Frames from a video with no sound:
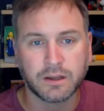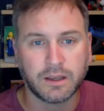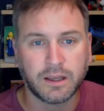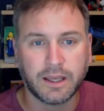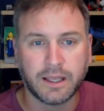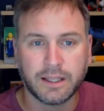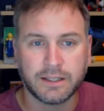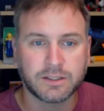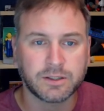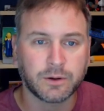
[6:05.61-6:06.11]

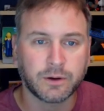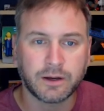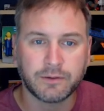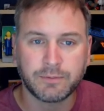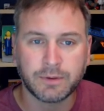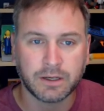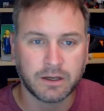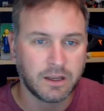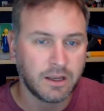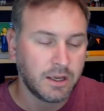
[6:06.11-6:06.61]
And so I've
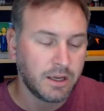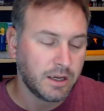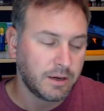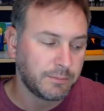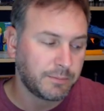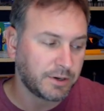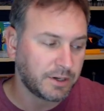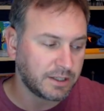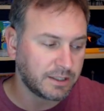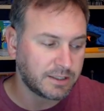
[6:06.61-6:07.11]
been
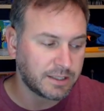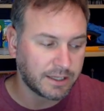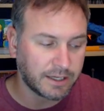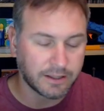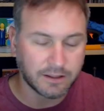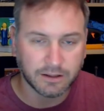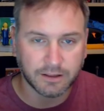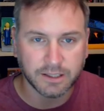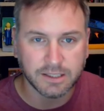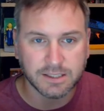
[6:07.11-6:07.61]
putting together
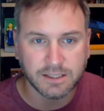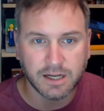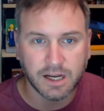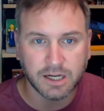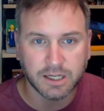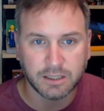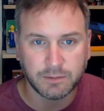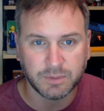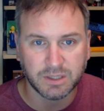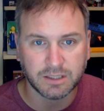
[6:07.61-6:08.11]
this
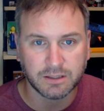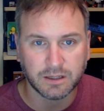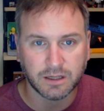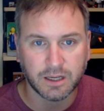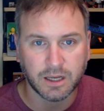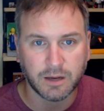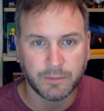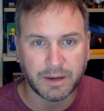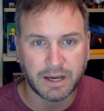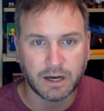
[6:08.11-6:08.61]
document
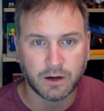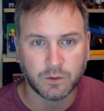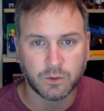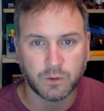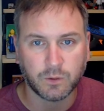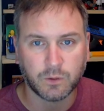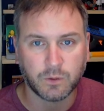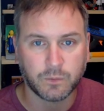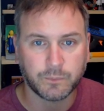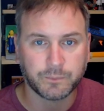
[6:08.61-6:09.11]
about
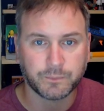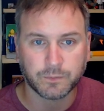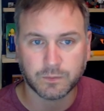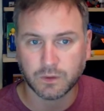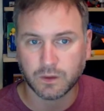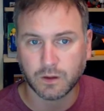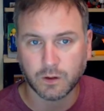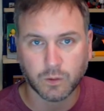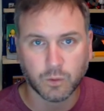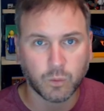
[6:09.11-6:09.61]

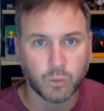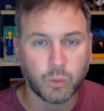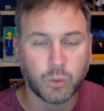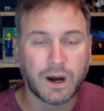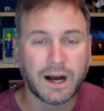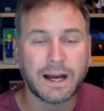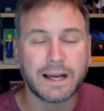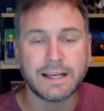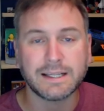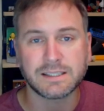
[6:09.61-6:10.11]

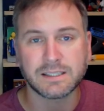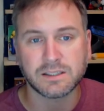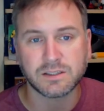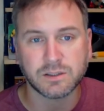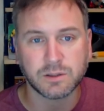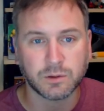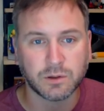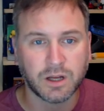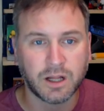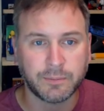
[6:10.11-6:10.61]
why is it so
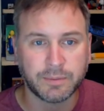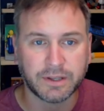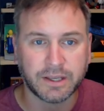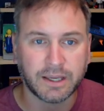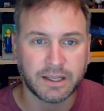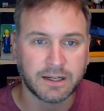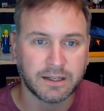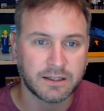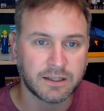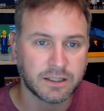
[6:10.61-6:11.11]

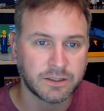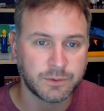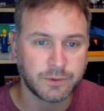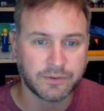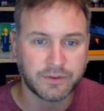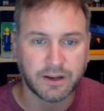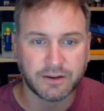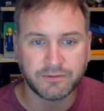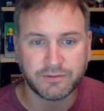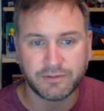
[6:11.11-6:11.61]
complicated, because we've
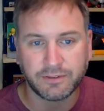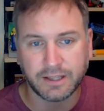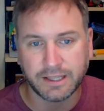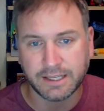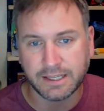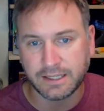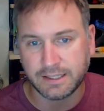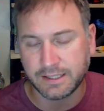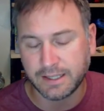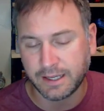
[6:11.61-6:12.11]
got
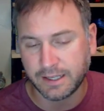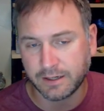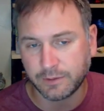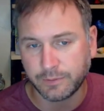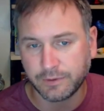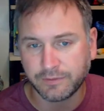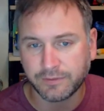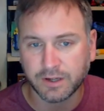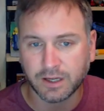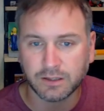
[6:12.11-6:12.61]
flaky data,
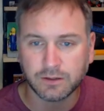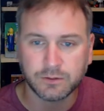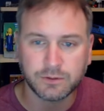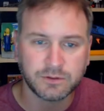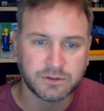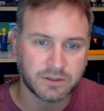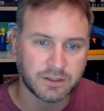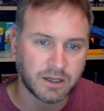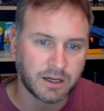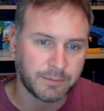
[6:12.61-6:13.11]
we've got loose
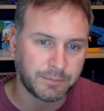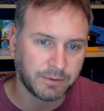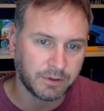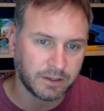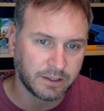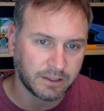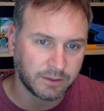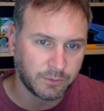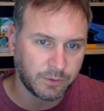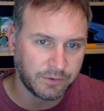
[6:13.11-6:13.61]

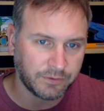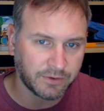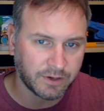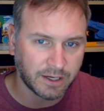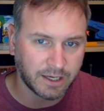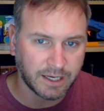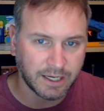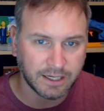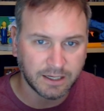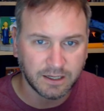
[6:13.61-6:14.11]
coupling, we've
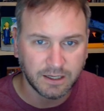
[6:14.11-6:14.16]
got